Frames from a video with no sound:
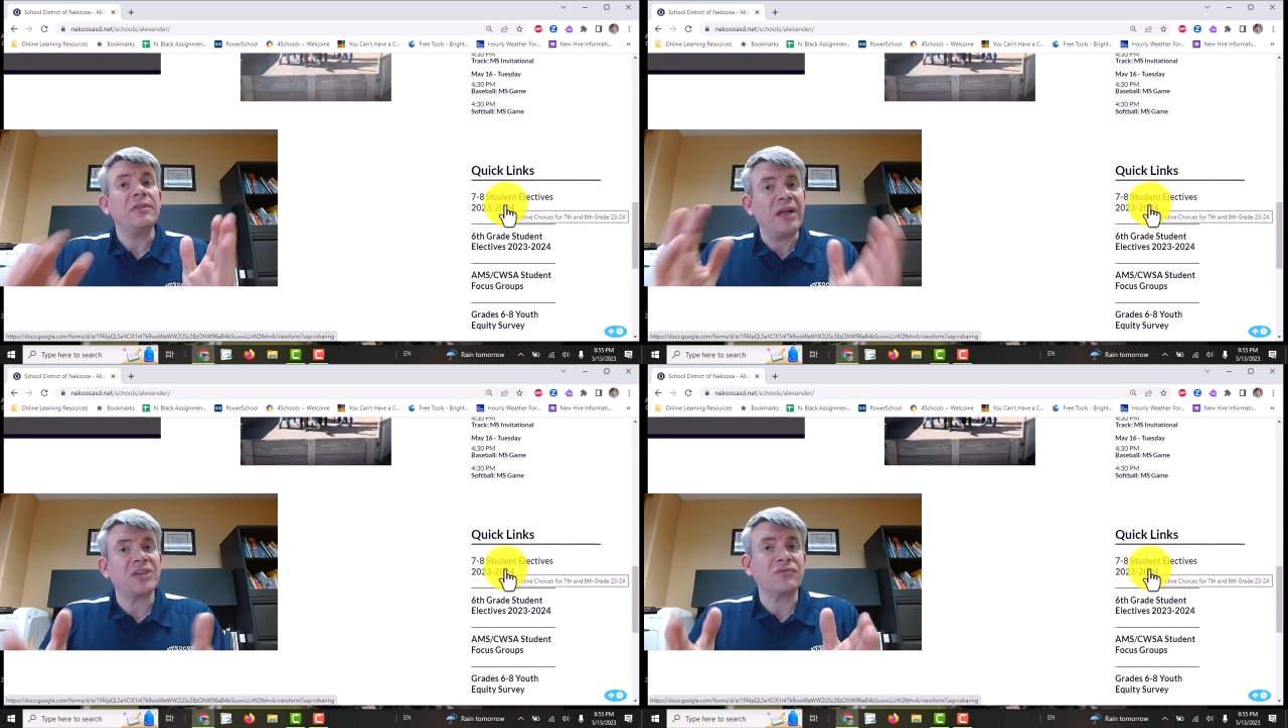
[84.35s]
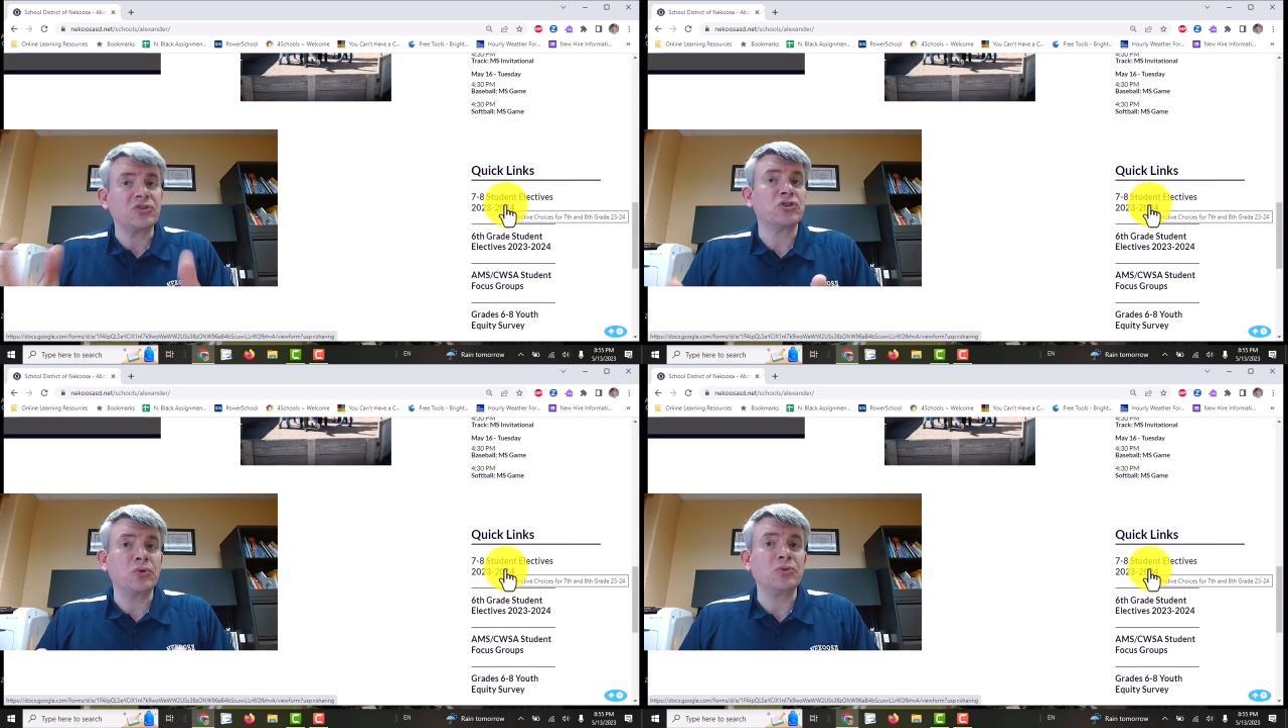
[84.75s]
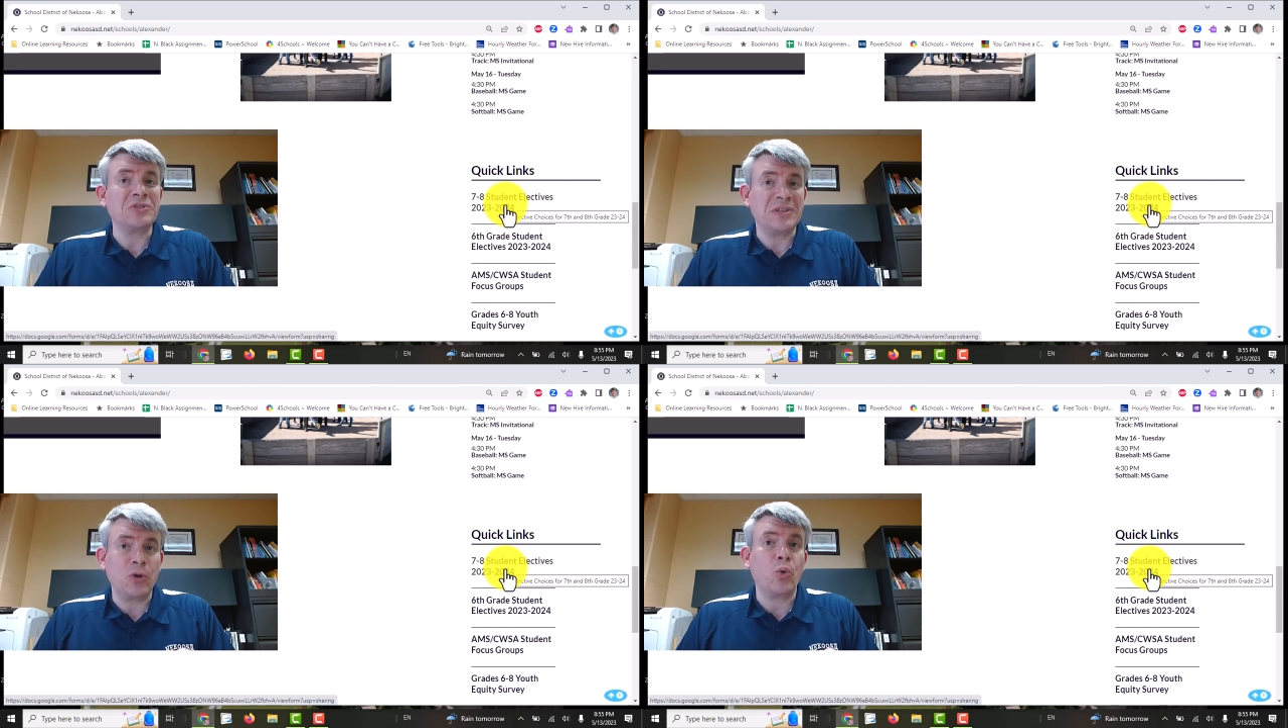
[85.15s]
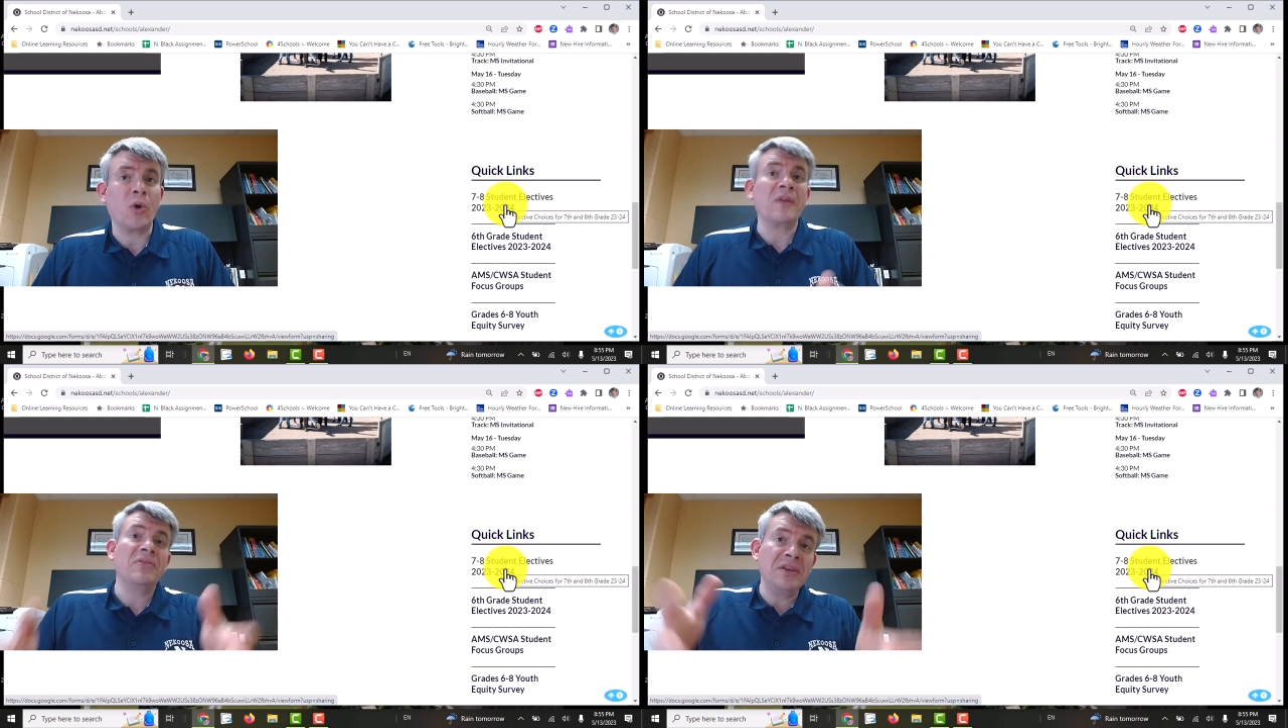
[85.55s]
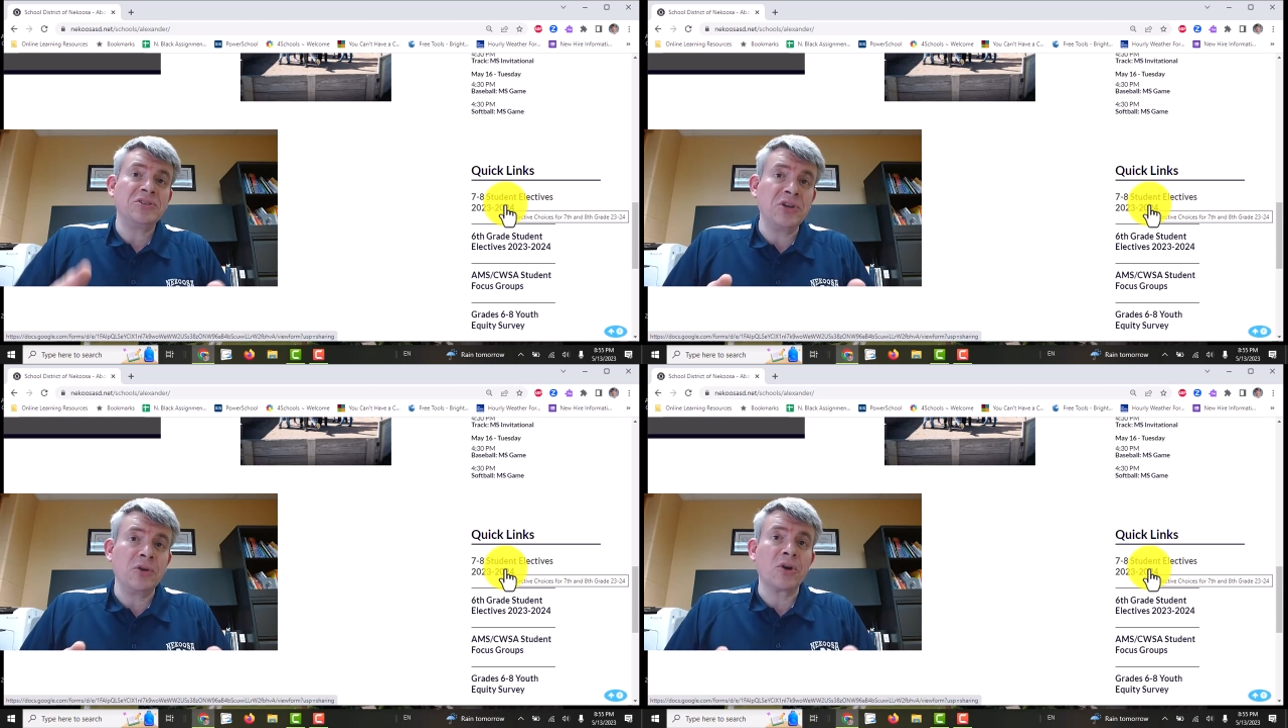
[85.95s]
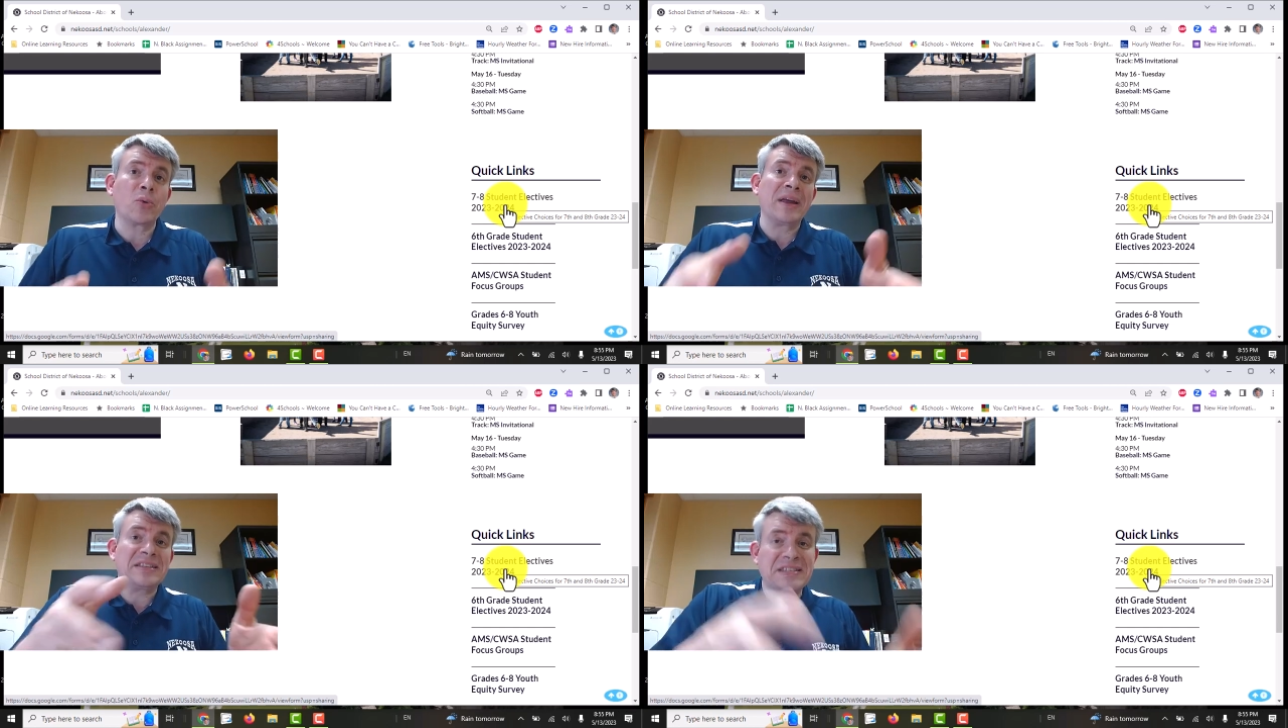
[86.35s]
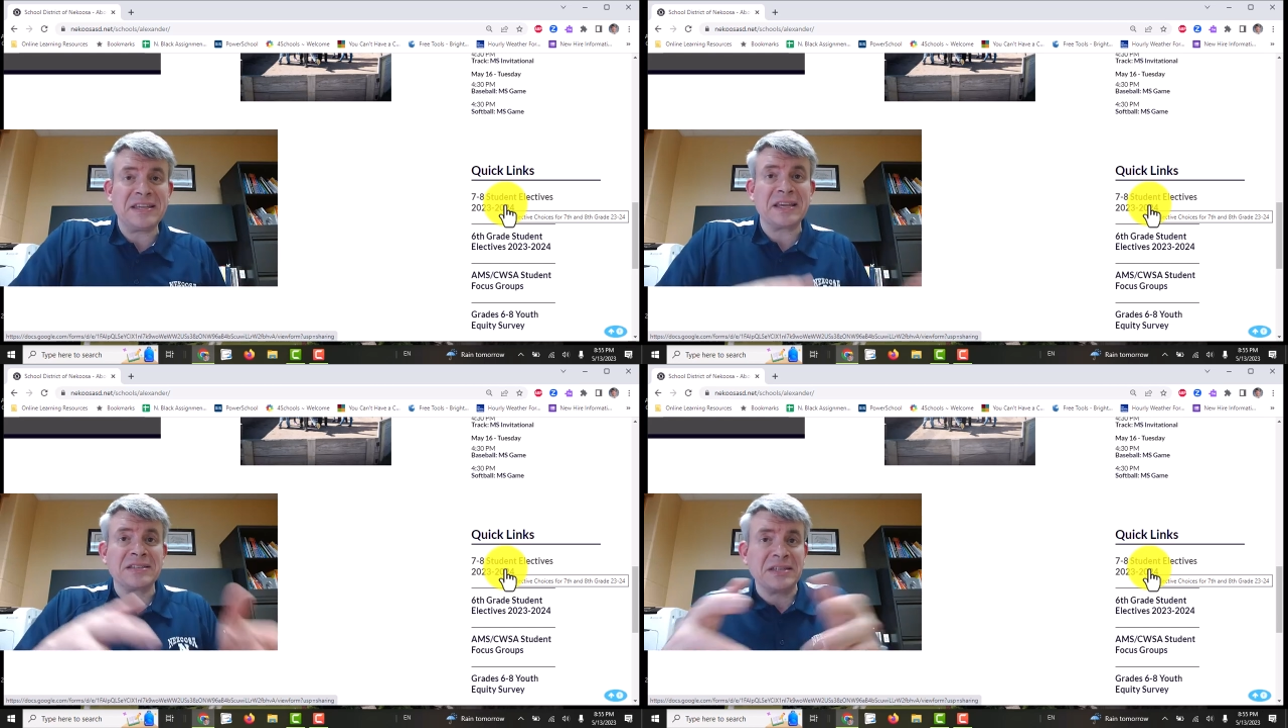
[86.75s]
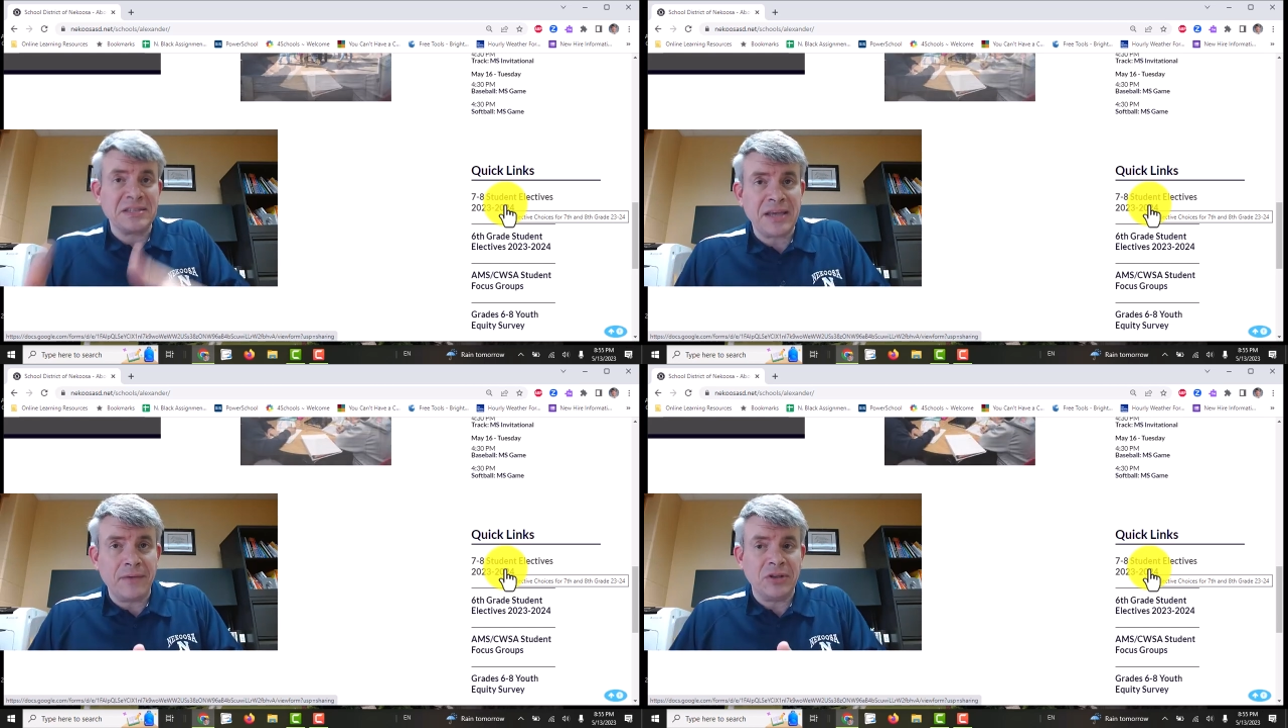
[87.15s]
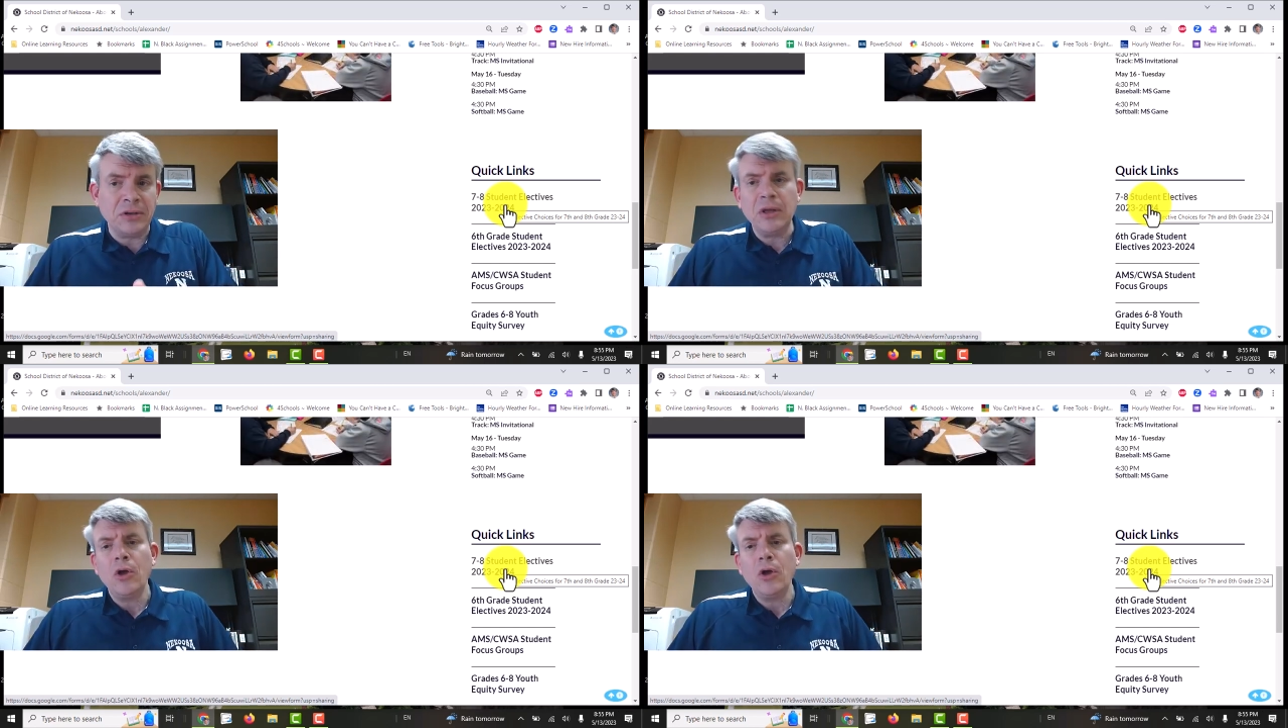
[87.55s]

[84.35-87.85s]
That's for students who are this year in grades 6 and 7,